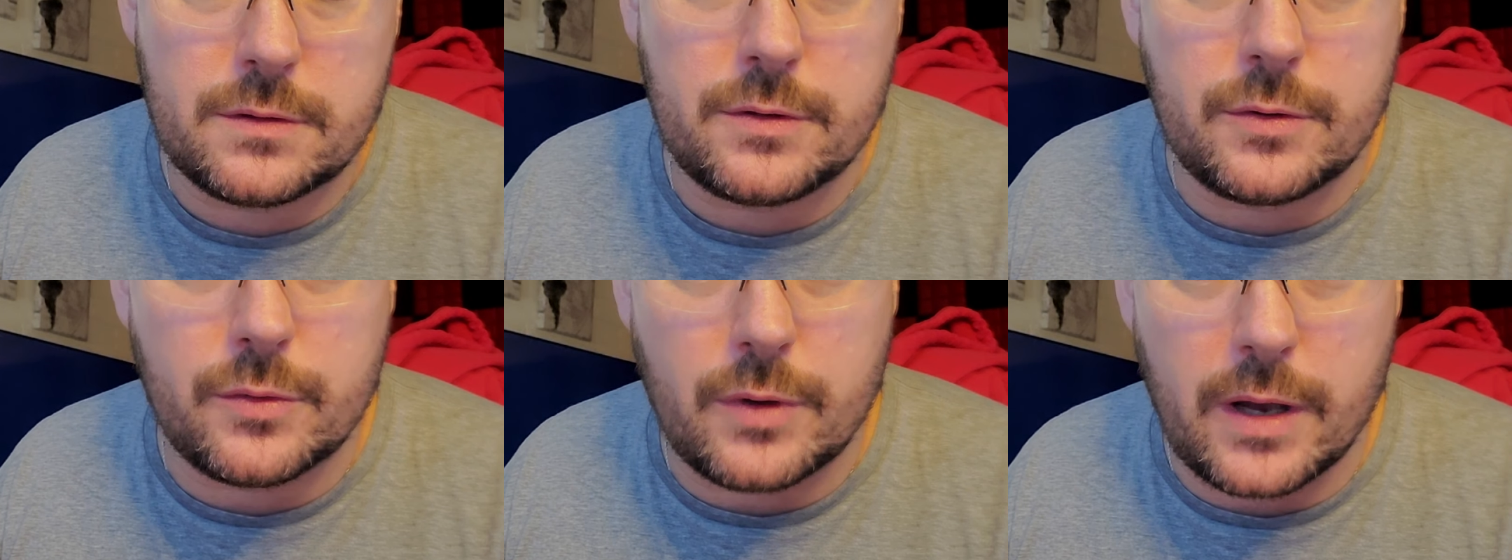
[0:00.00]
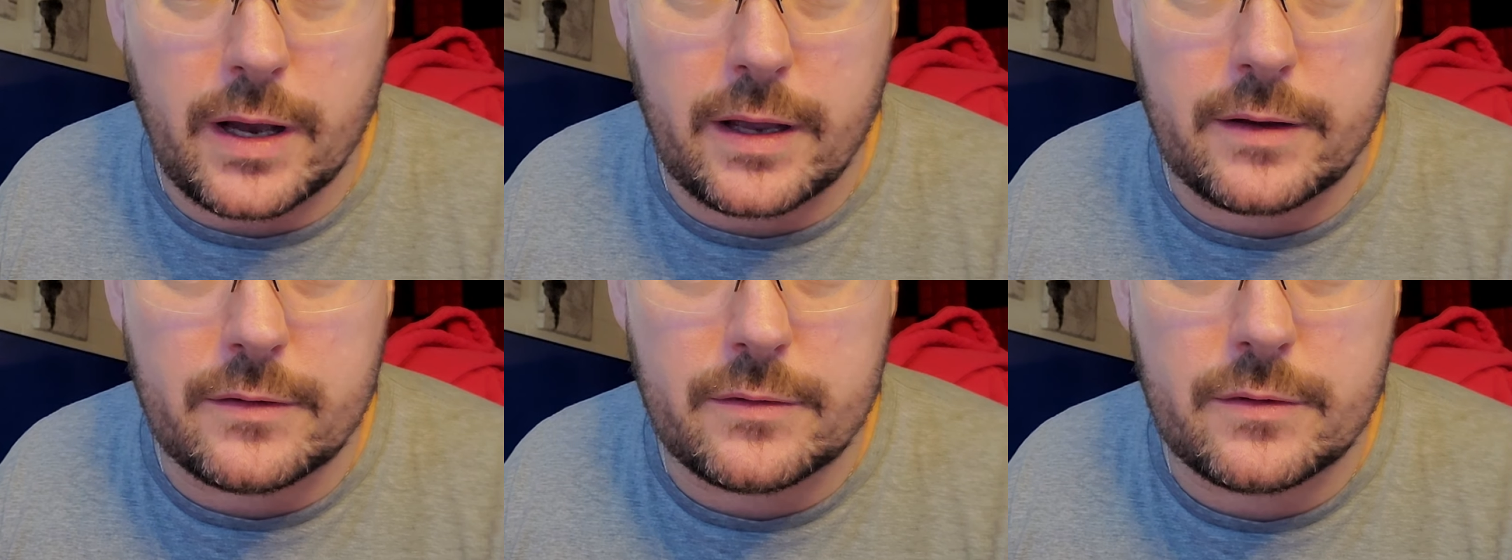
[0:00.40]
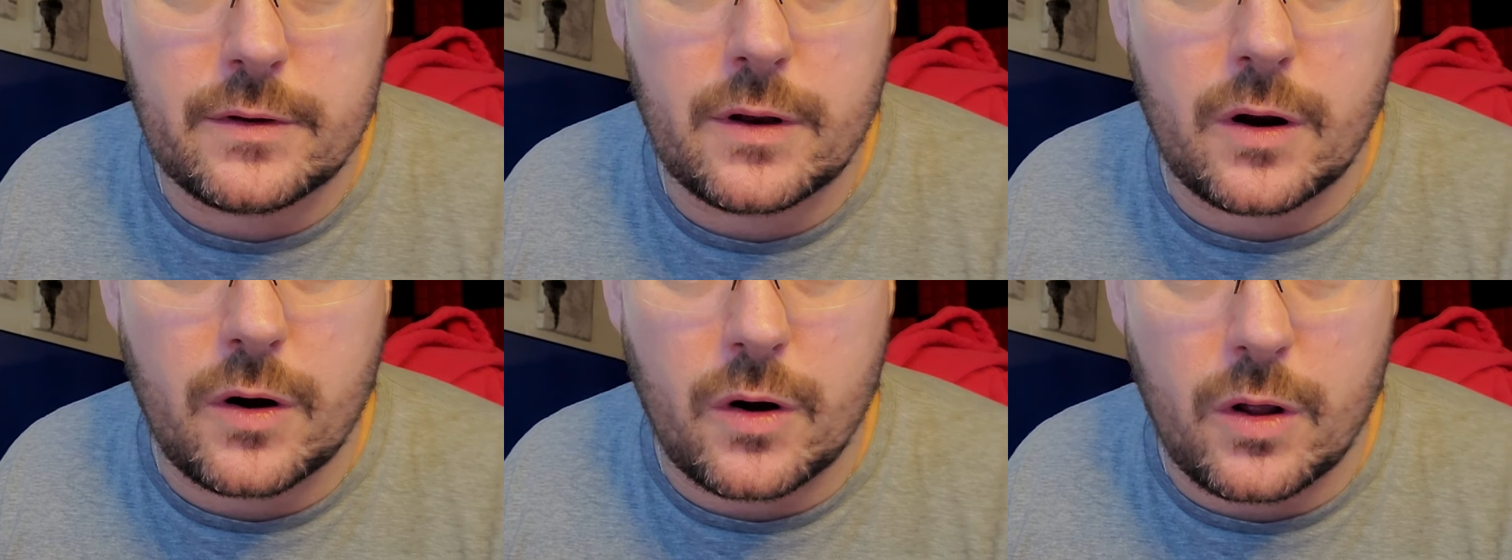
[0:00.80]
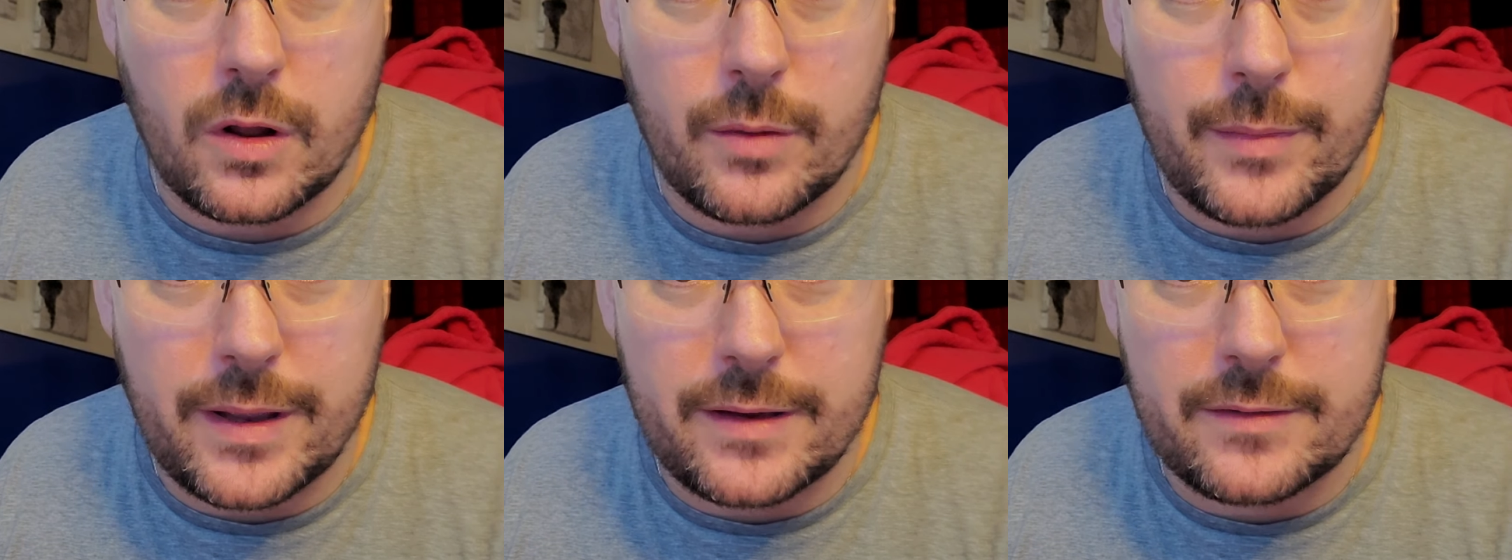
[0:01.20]
You guys are all
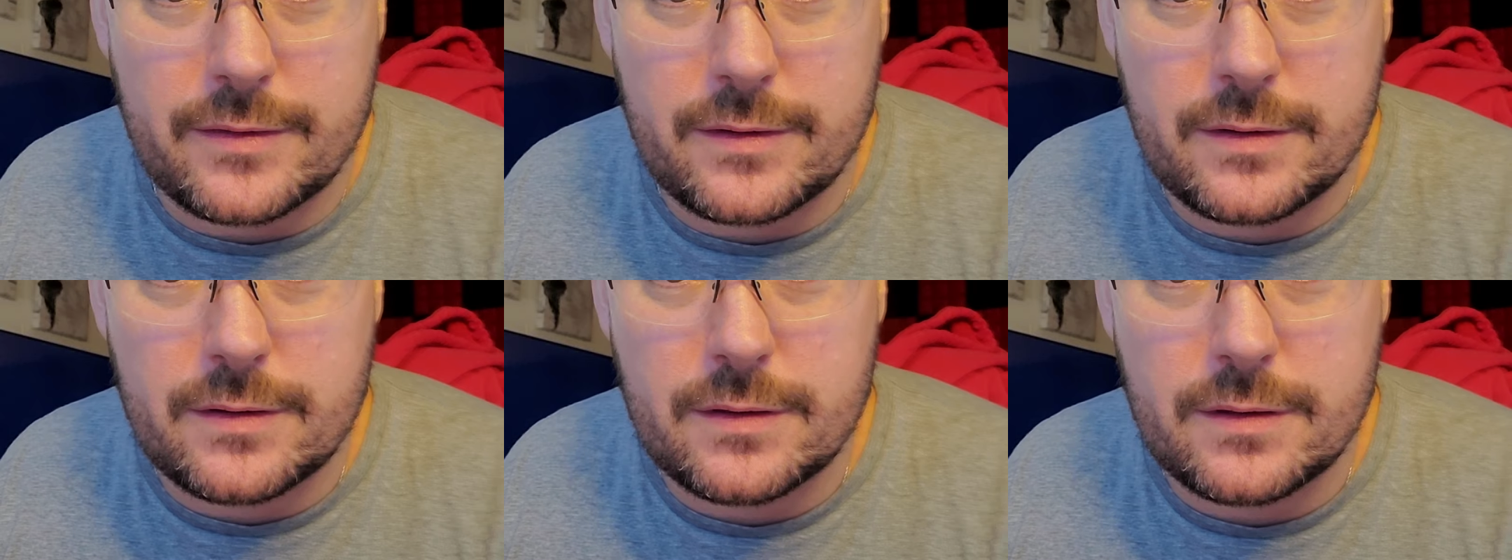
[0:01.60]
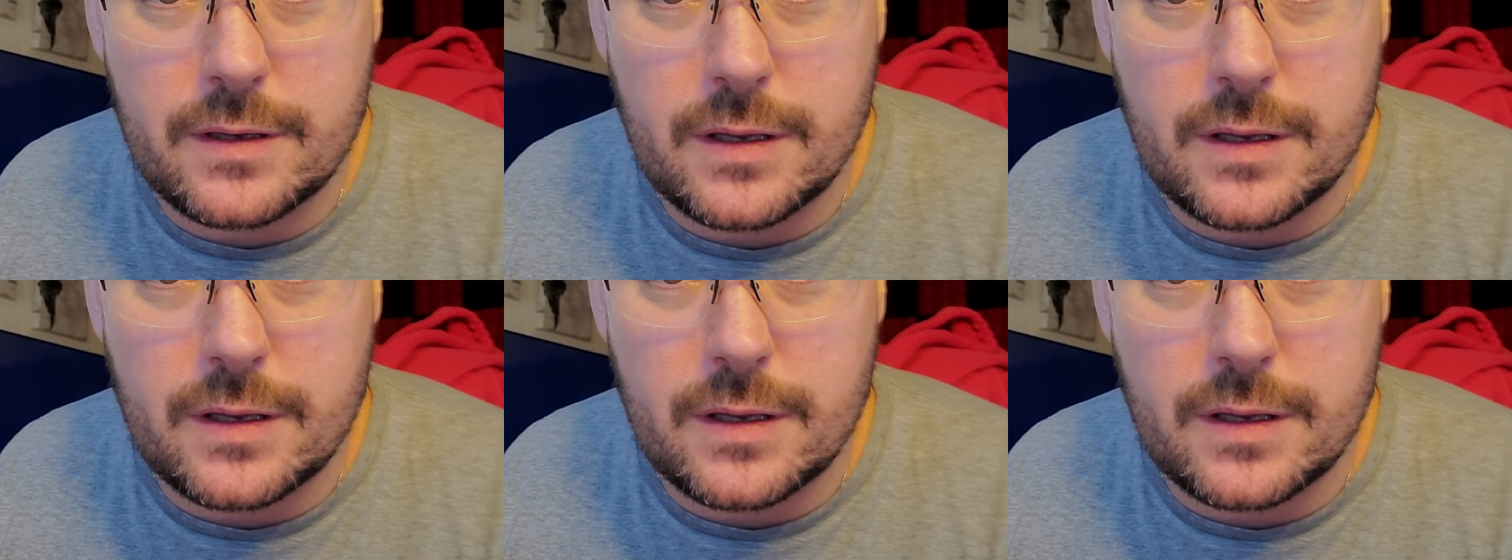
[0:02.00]
amazing